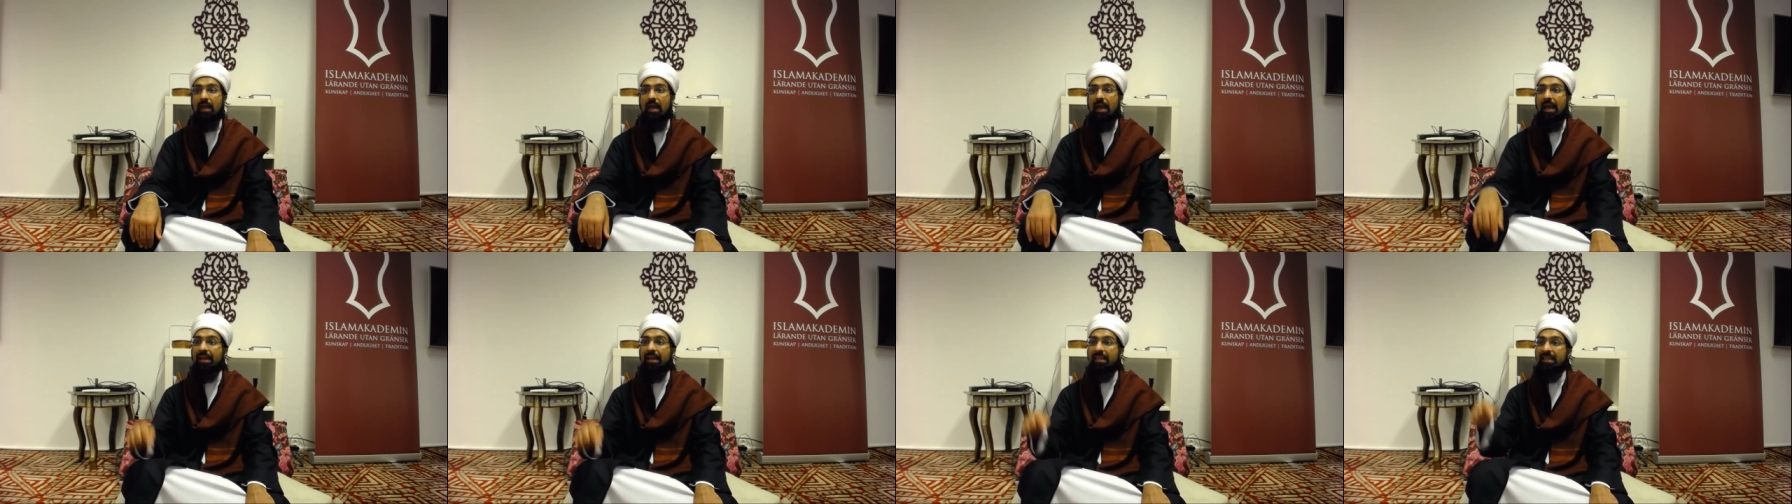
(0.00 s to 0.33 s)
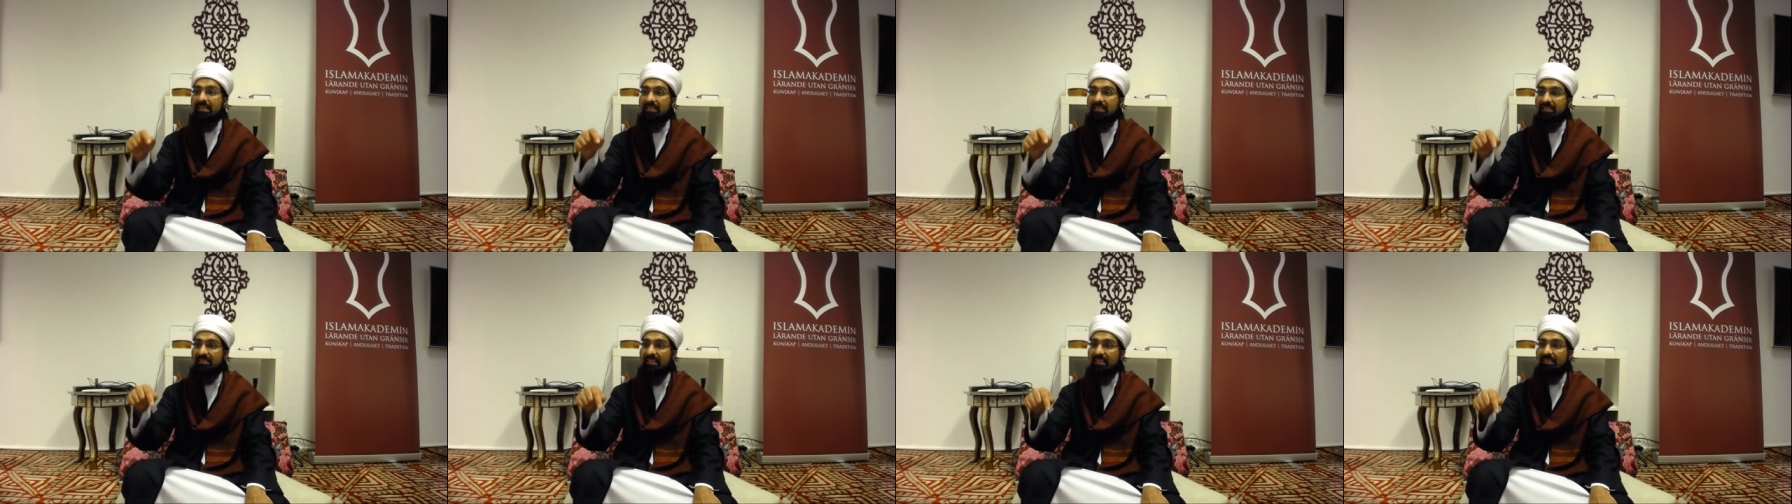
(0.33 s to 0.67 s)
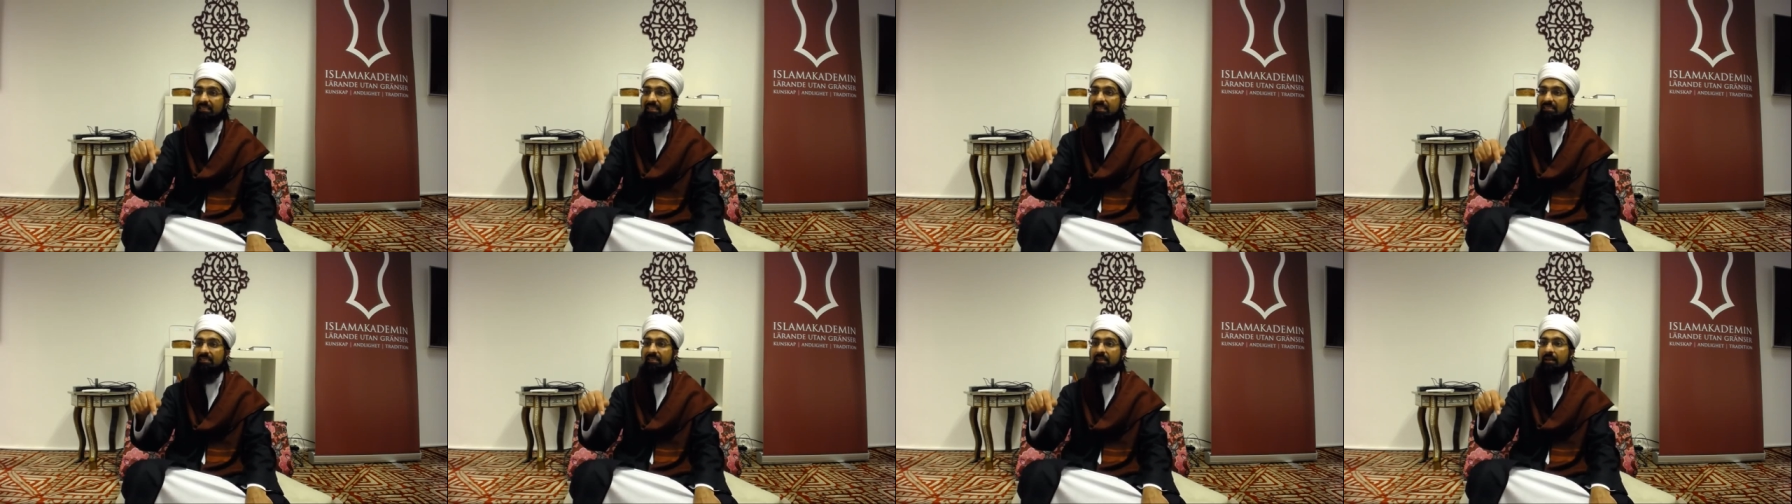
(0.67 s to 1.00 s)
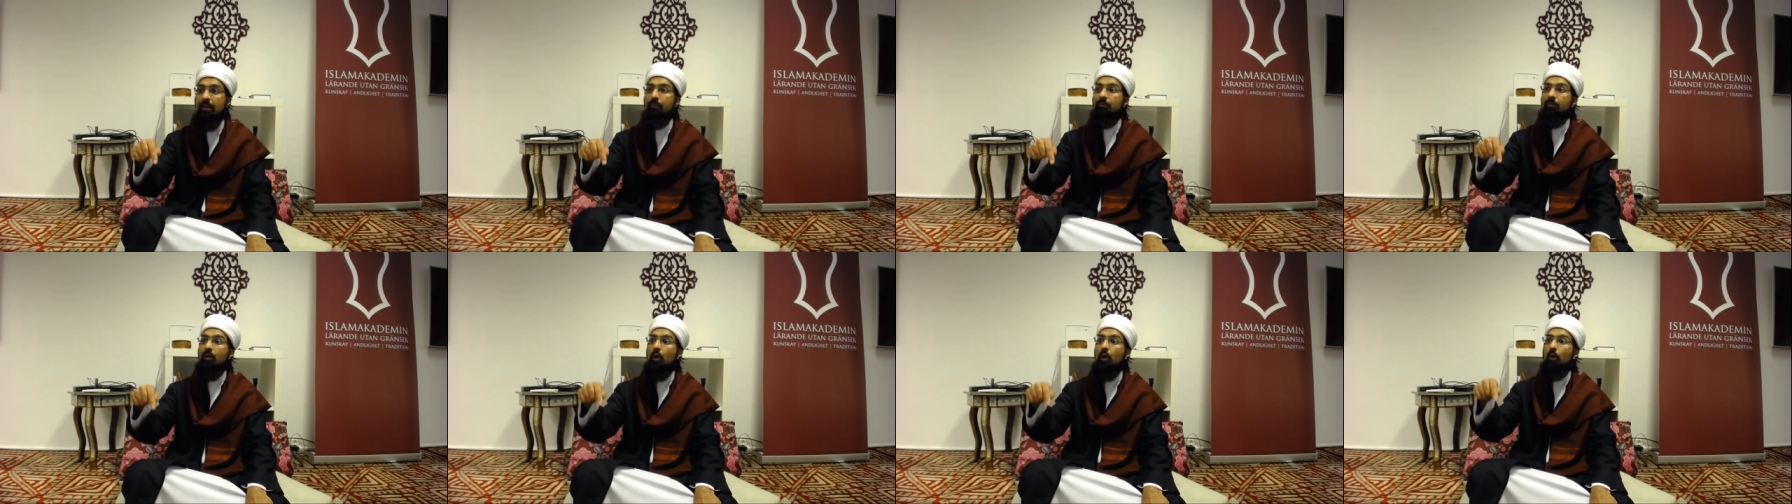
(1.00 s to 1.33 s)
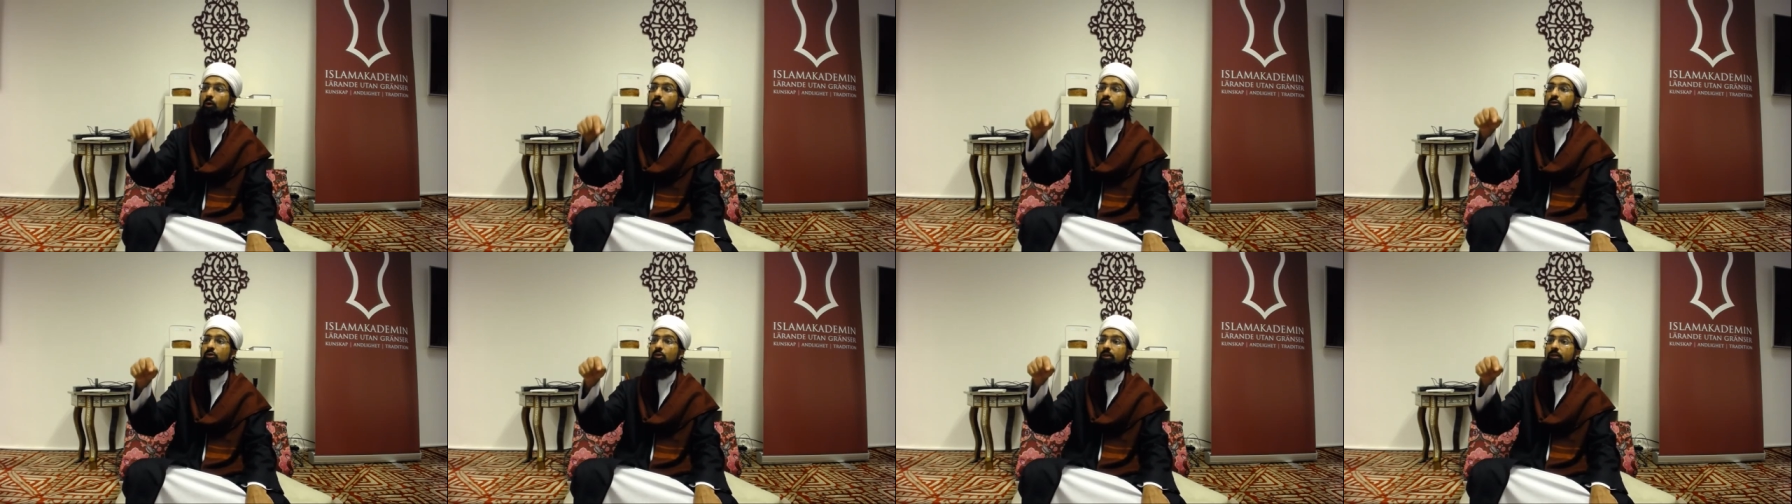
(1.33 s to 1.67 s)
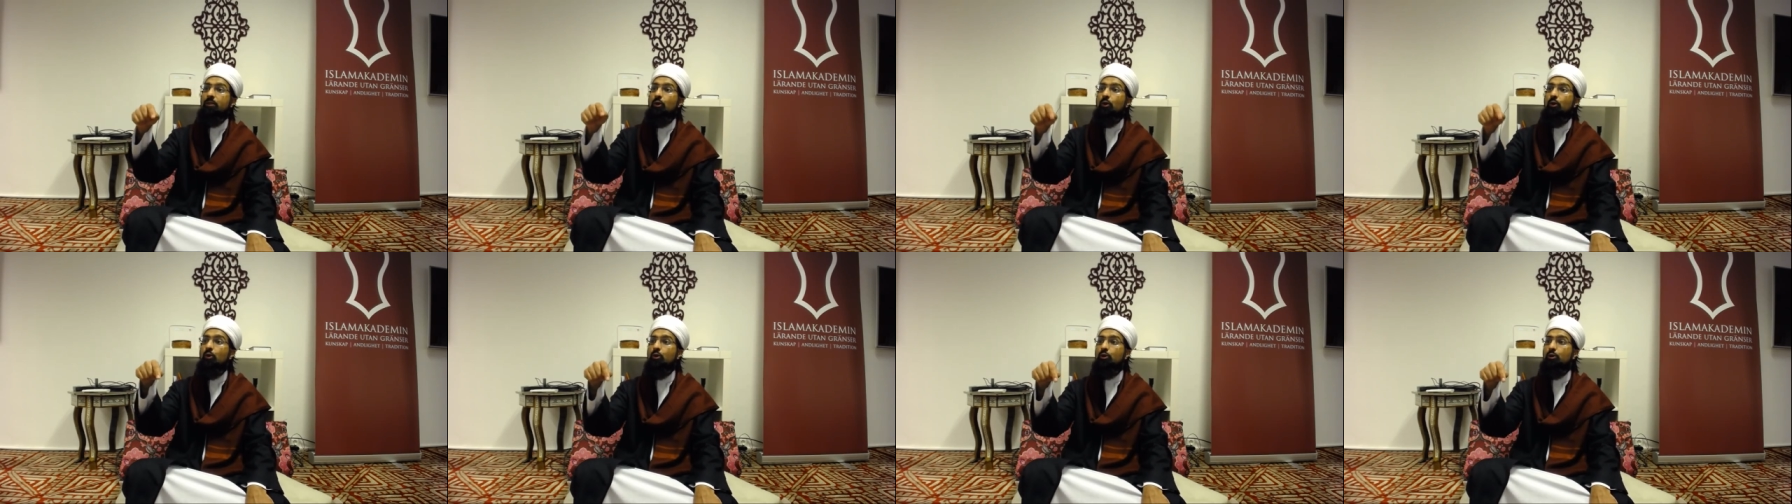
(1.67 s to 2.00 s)
and he said this also in
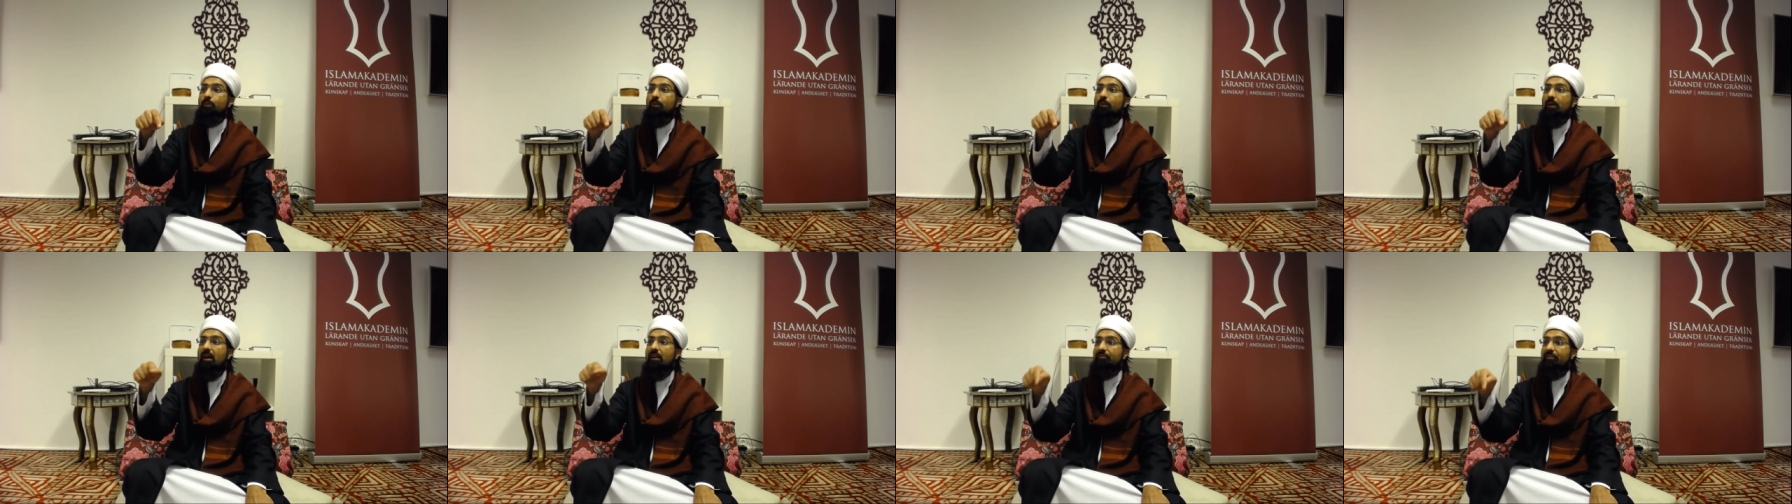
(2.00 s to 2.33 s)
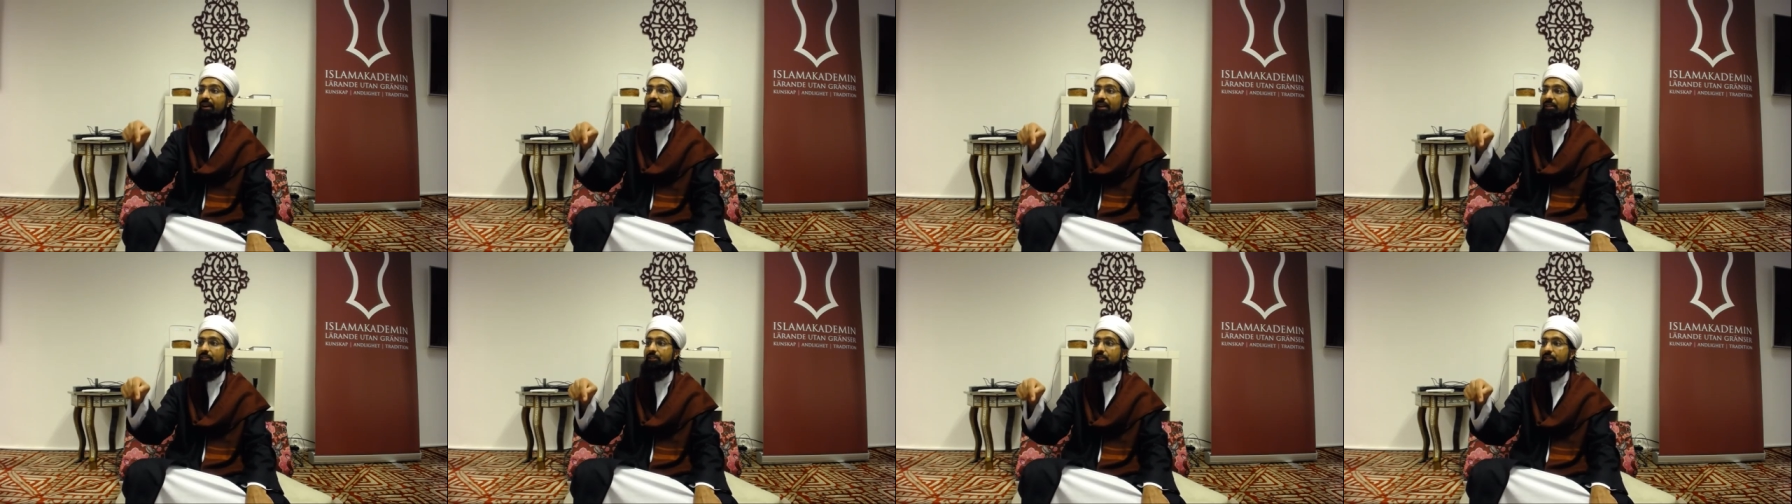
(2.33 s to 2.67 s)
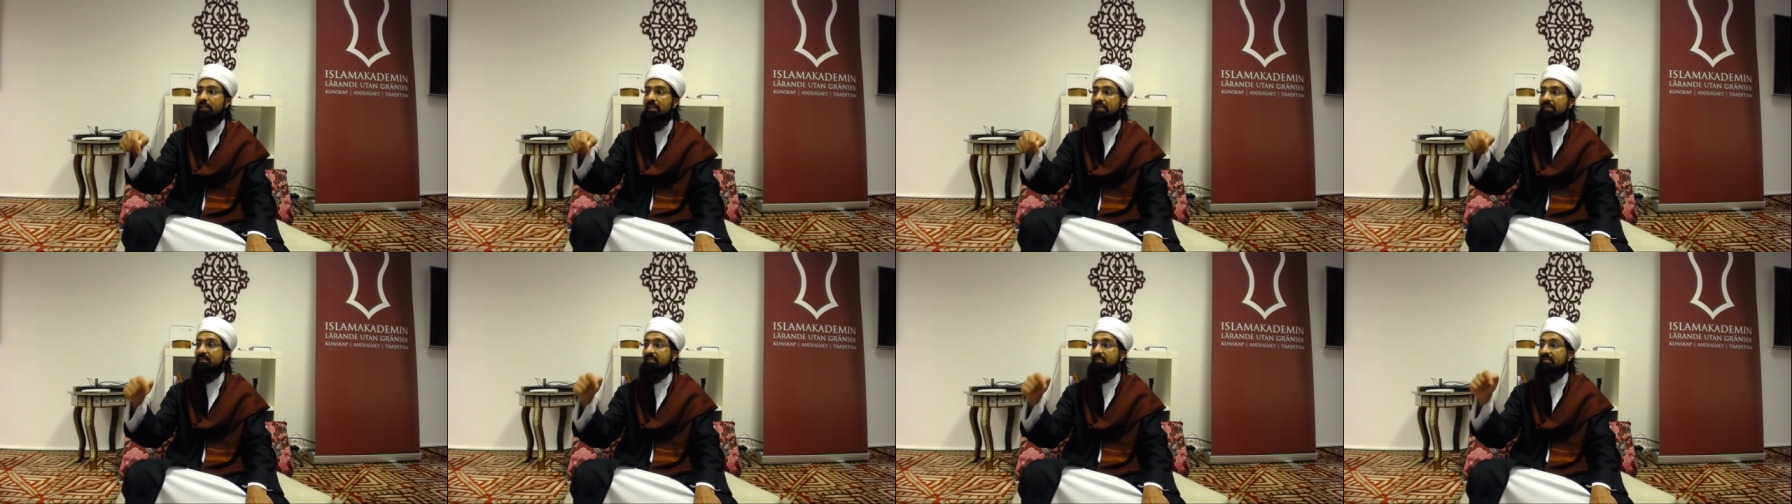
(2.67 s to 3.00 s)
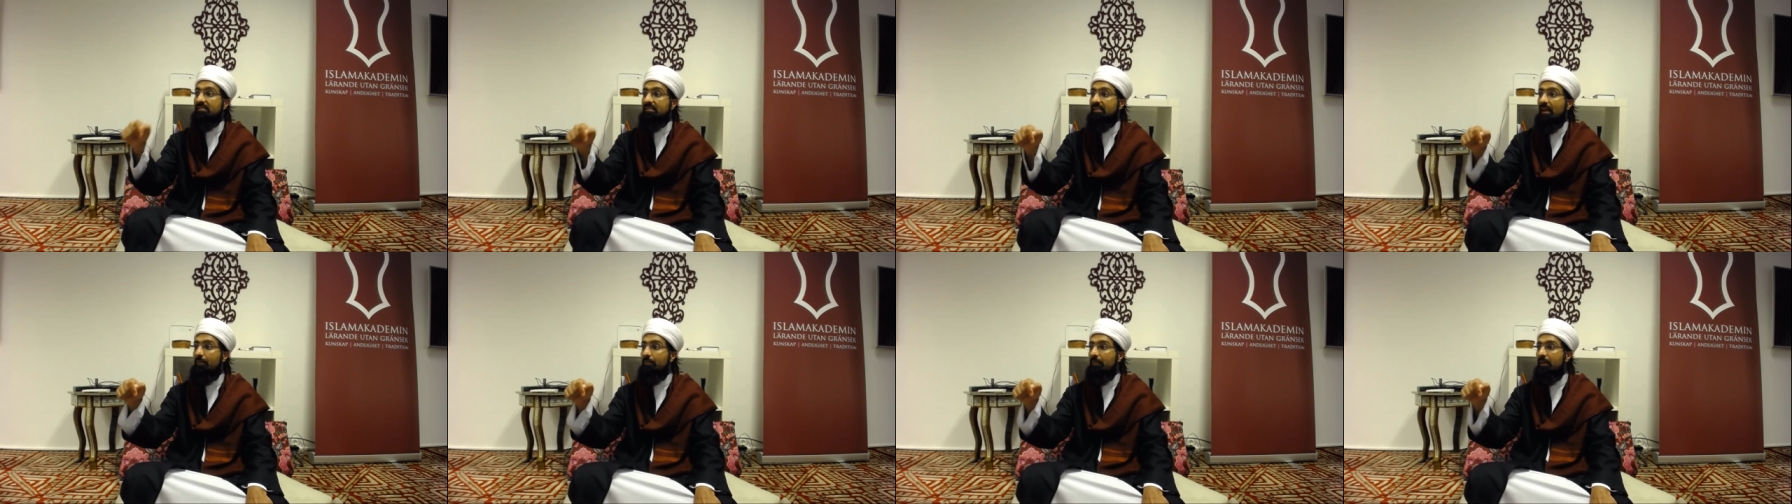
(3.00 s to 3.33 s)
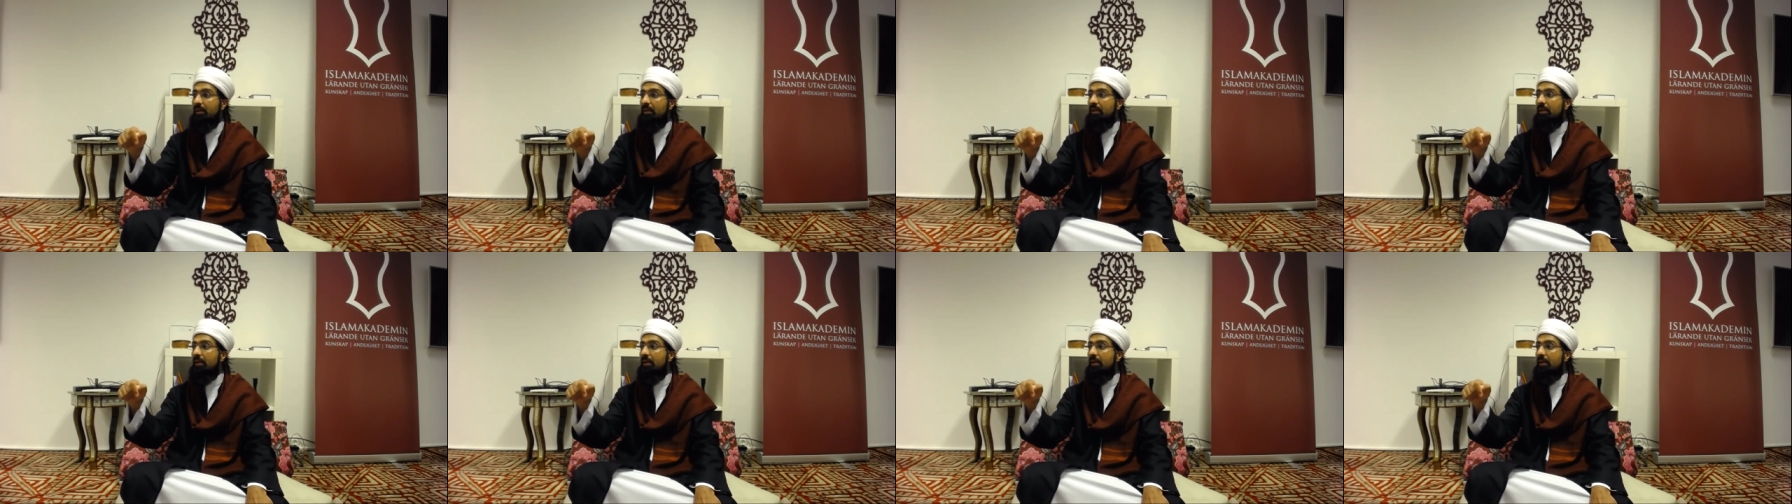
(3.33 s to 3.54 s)
the khutbah of Hajj, in the sermon